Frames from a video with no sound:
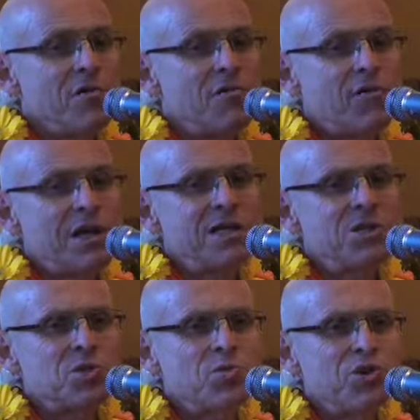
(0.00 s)

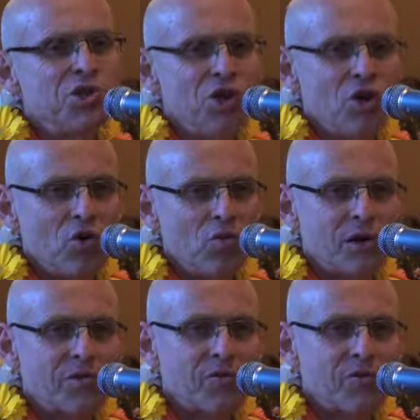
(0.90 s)
friends would know what